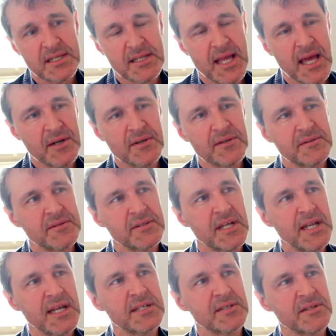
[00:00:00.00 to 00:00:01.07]
cannot
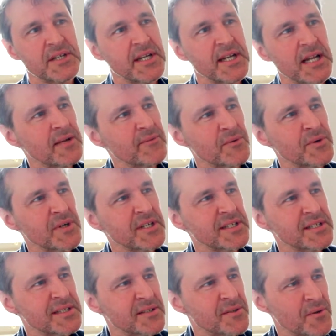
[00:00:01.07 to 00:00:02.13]
connect on any level
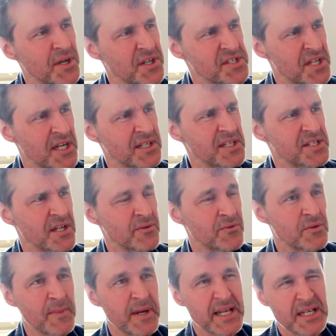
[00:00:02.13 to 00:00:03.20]
really, or understand each other,
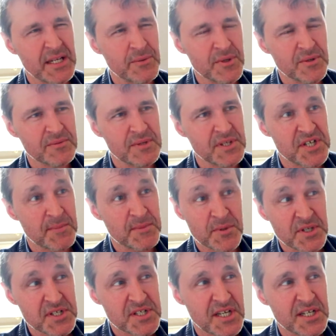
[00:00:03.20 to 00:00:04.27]
or make any real attempt
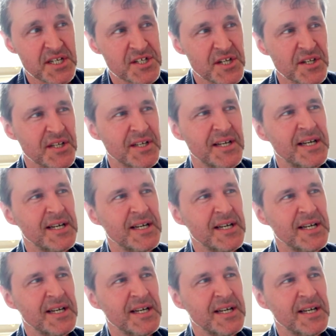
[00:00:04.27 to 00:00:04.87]
to understand each other.